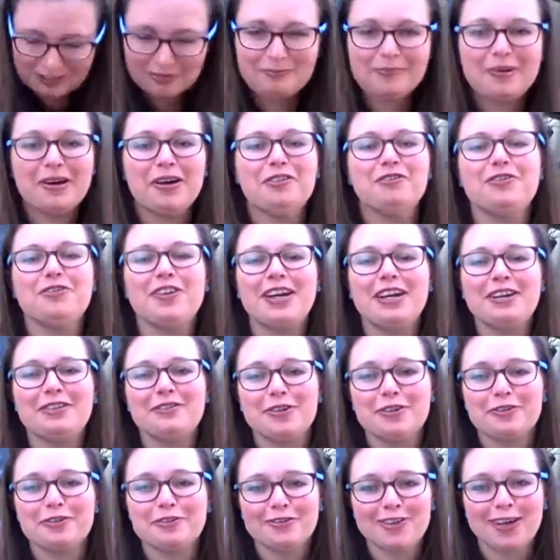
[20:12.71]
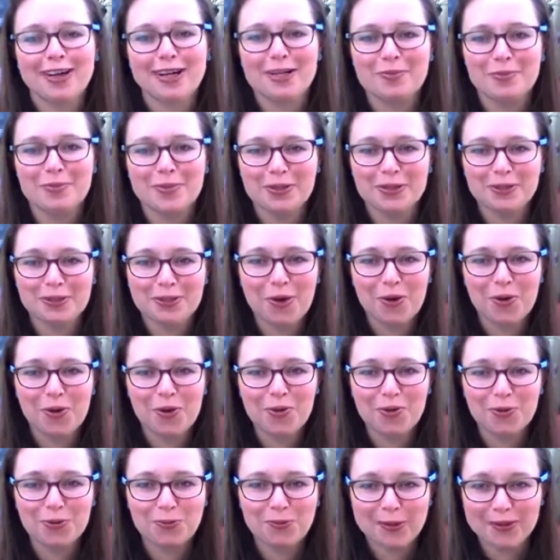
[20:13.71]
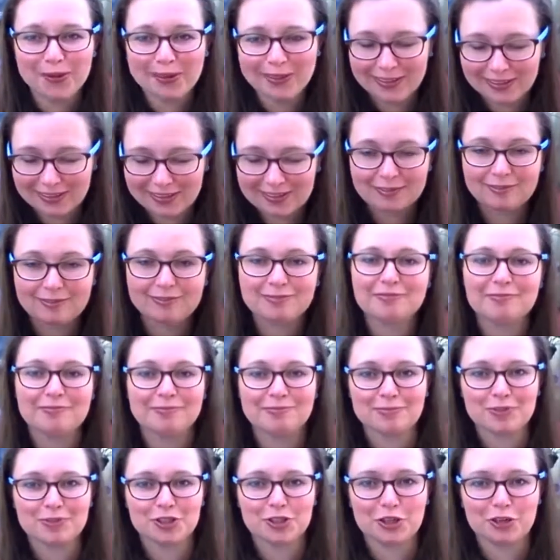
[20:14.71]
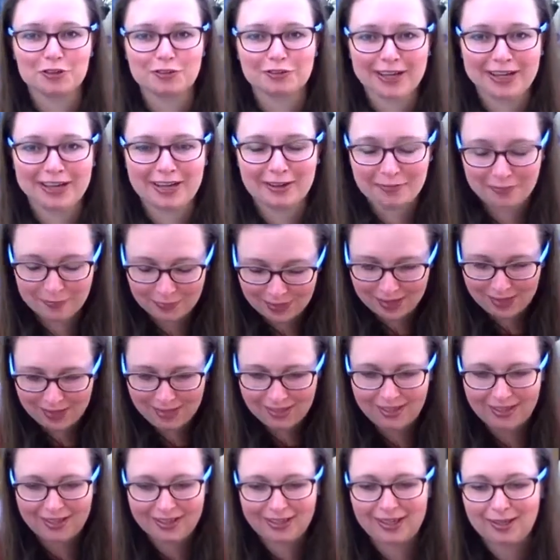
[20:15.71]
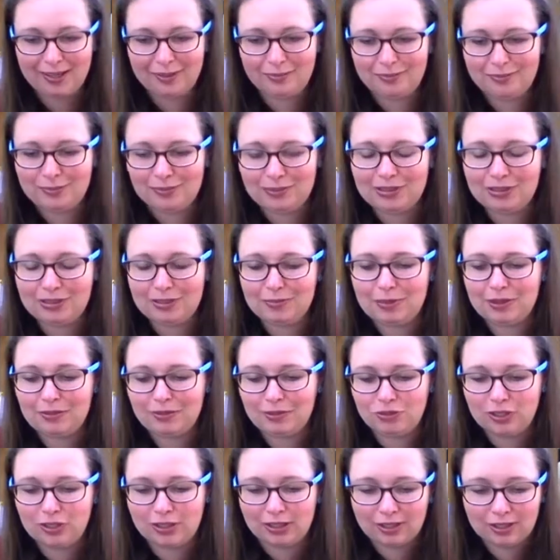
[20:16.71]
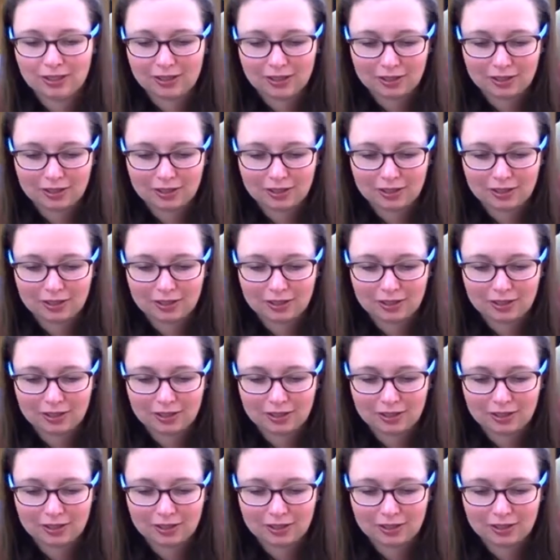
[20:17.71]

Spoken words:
my favourite fibre in the whole world so far. Just let me have a drink.